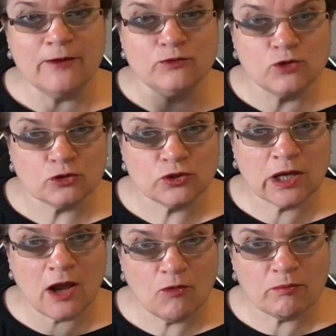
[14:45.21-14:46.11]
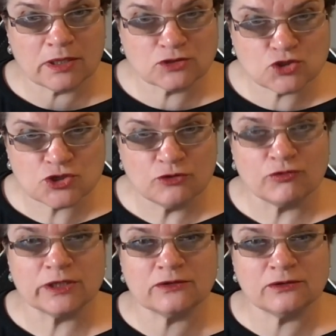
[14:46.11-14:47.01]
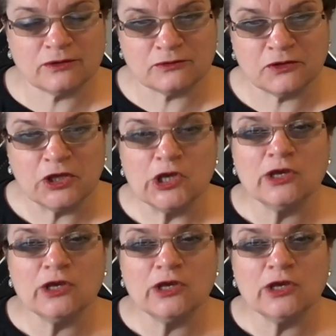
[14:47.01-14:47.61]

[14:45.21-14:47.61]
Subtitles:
not how much return